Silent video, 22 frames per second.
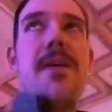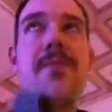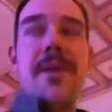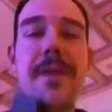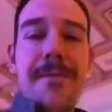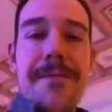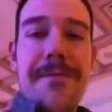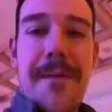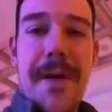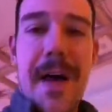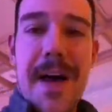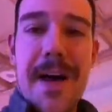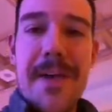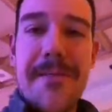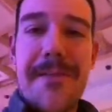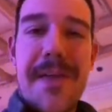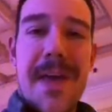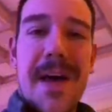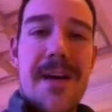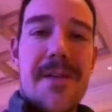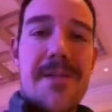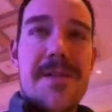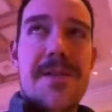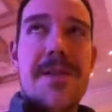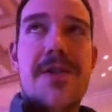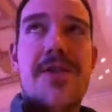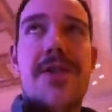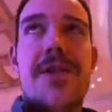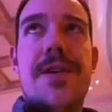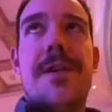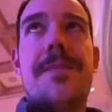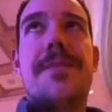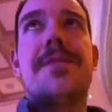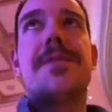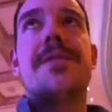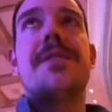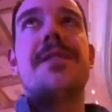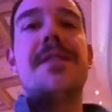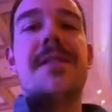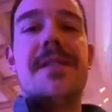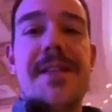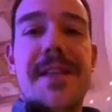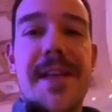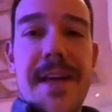and we have 5,000 ships
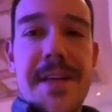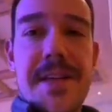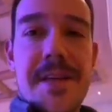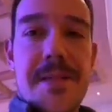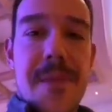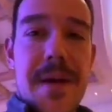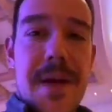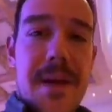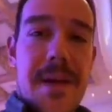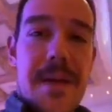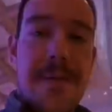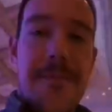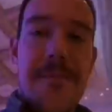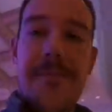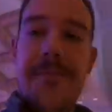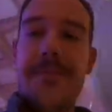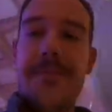decimated.